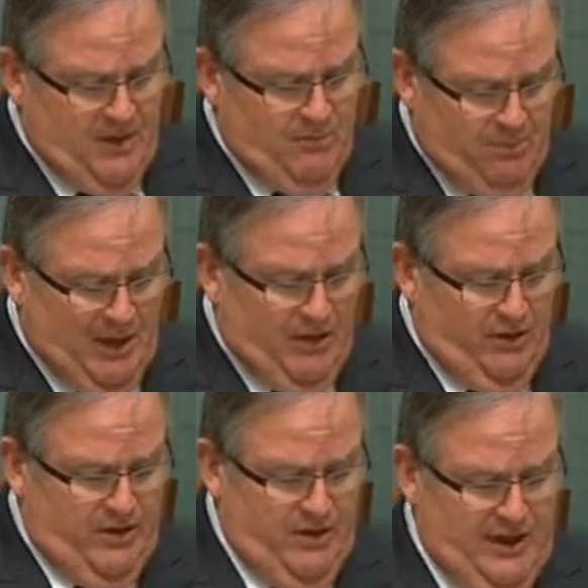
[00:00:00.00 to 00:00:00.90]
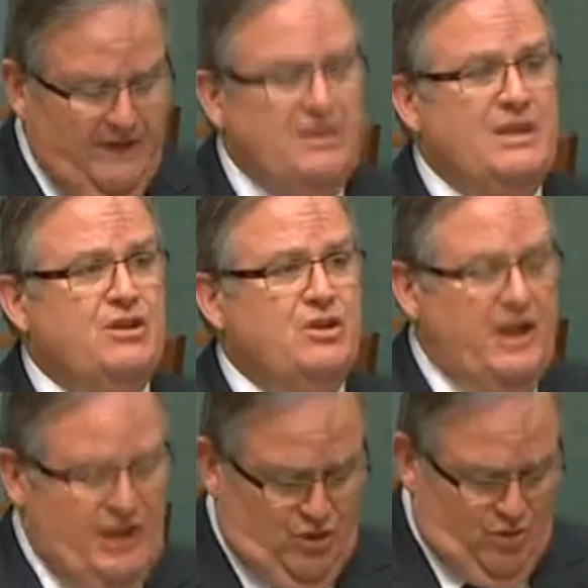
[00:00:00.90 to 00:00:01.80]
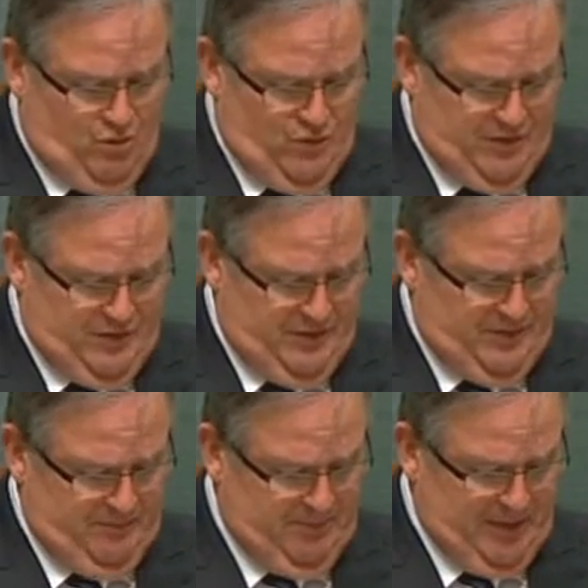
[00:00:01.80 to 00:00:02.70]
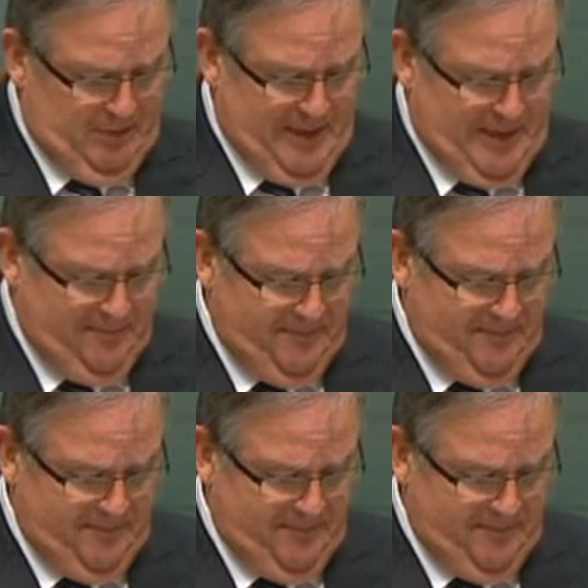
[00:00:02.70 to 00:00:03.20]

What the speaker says: Both have since changed courses, by the way.